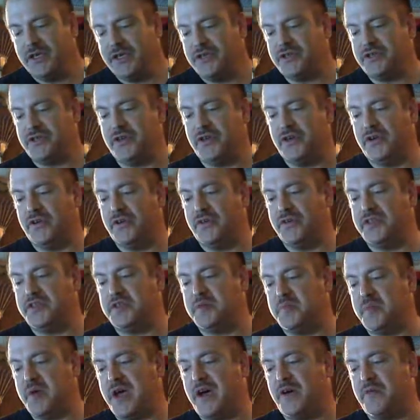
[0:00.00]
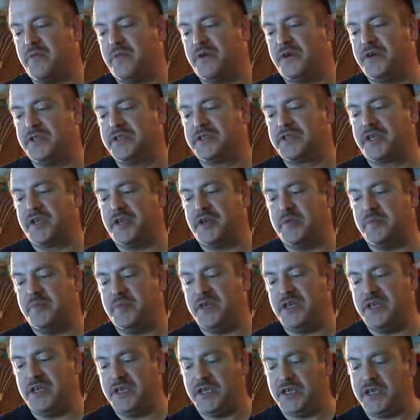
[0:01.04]
So it's about where it's going to
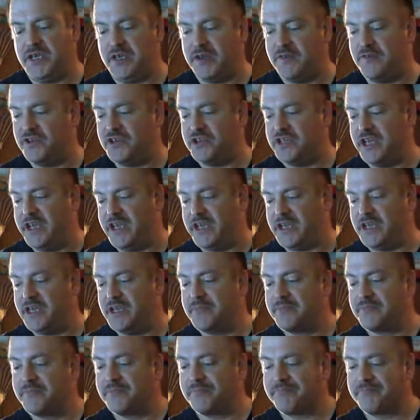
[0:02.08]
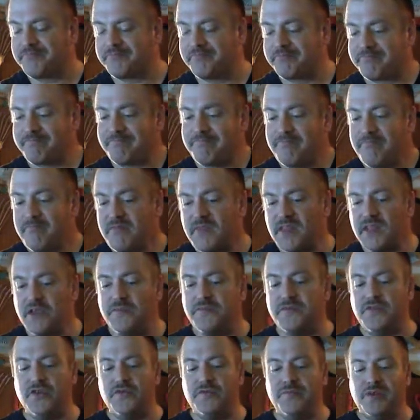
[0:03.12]
be, give or take a
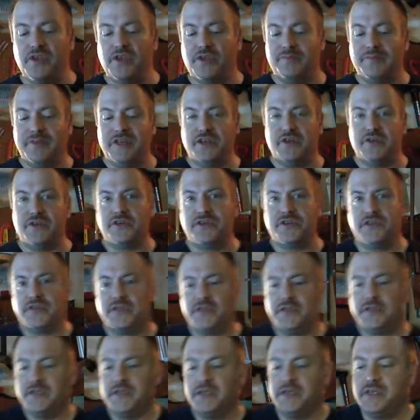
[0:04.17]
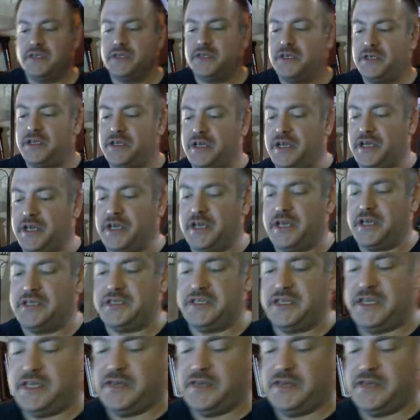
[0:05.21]
few millimeters uh, to